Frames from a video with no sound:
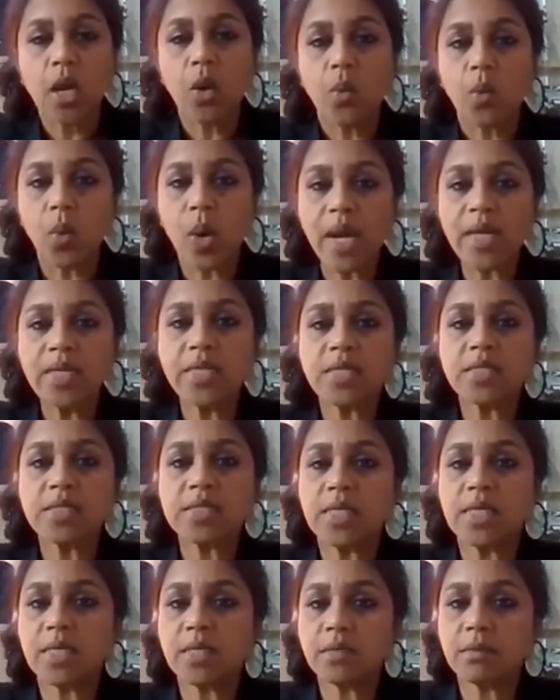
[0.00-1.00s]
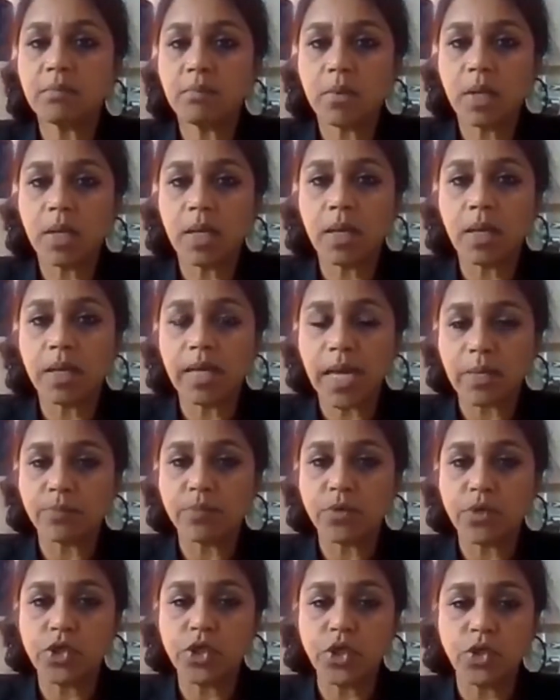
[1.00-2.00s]
Why does it get
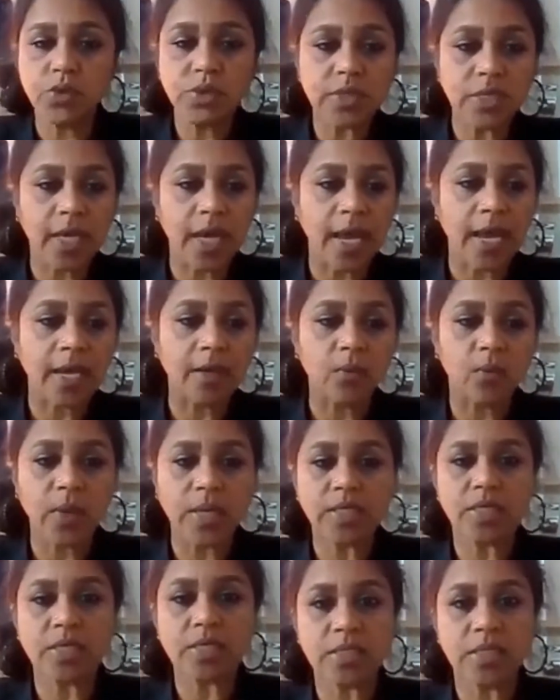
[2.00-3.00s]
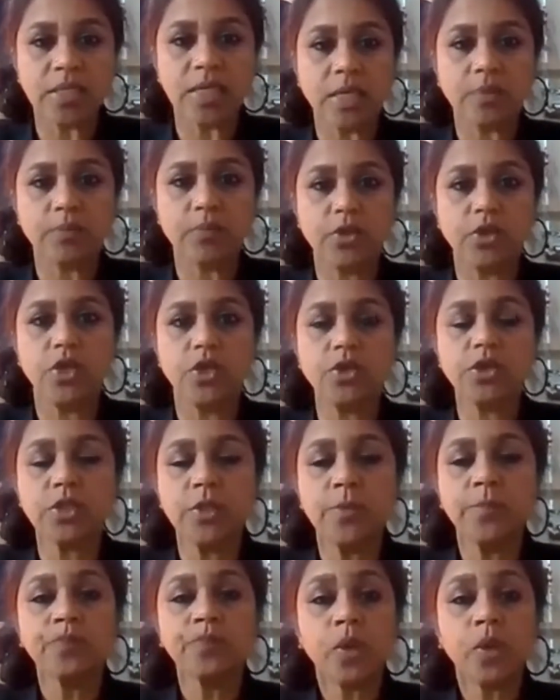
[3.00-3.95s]
produced and when does it get produced?